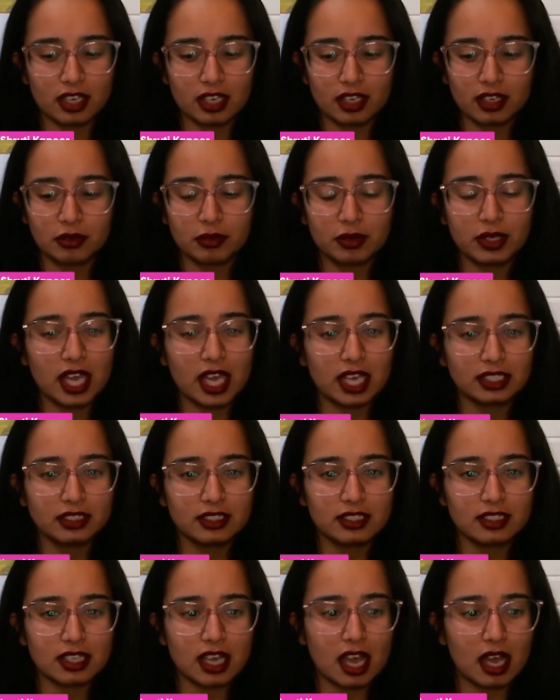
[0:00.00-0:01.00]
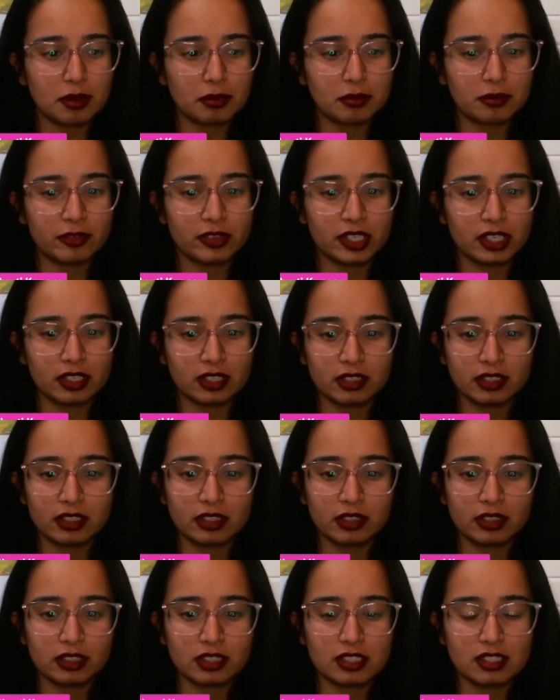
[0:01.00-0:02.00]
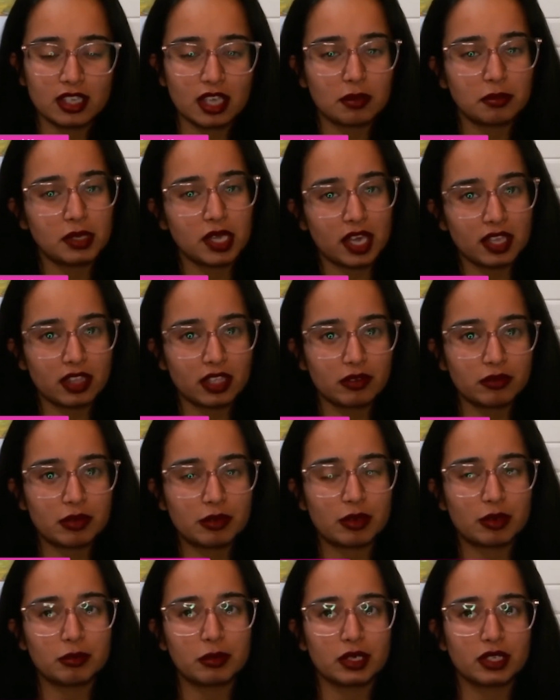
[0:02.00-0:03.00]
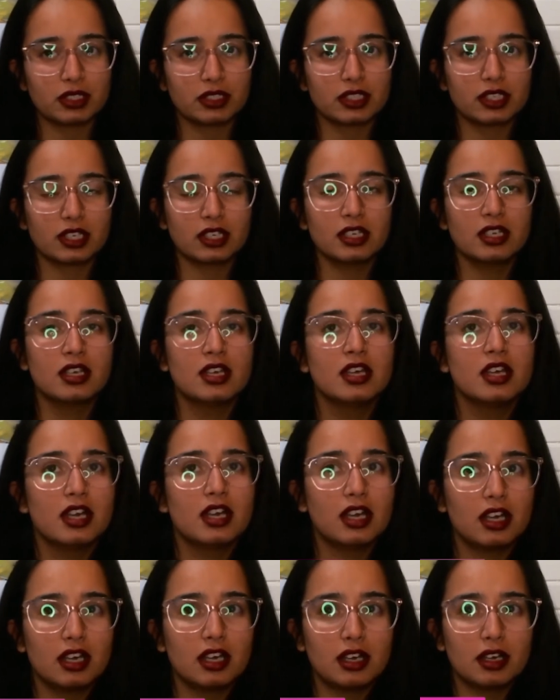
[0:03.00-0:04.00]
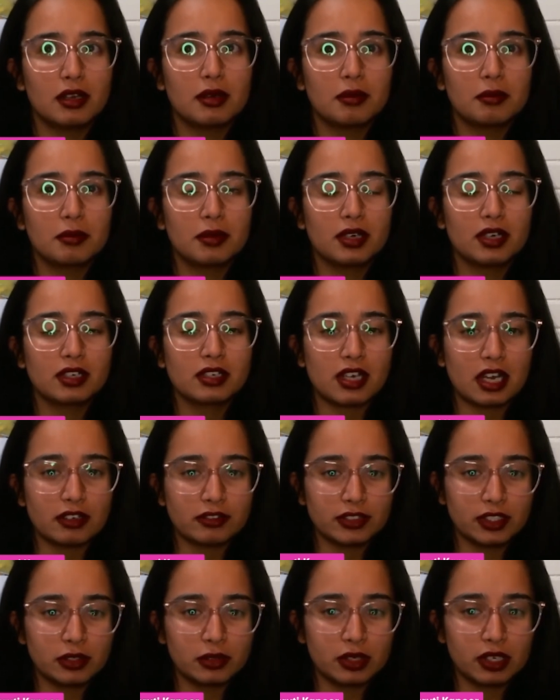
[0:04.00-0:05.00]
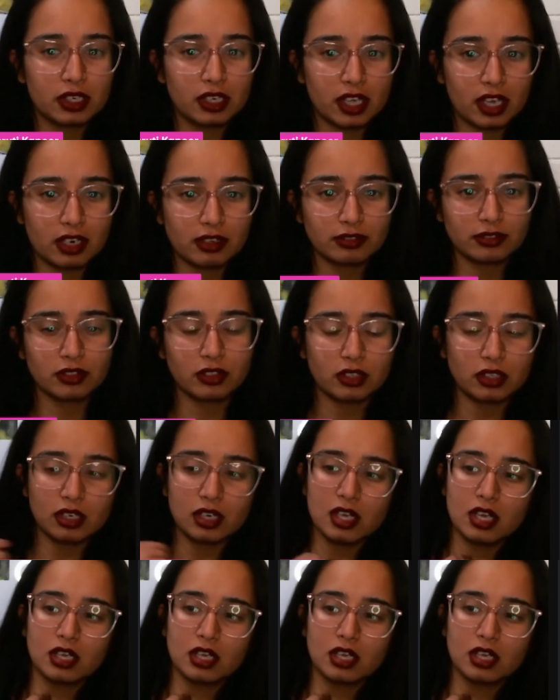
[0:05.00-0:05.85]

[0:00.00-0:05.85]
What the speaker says: we had this API that we were building a GraphQL layer for,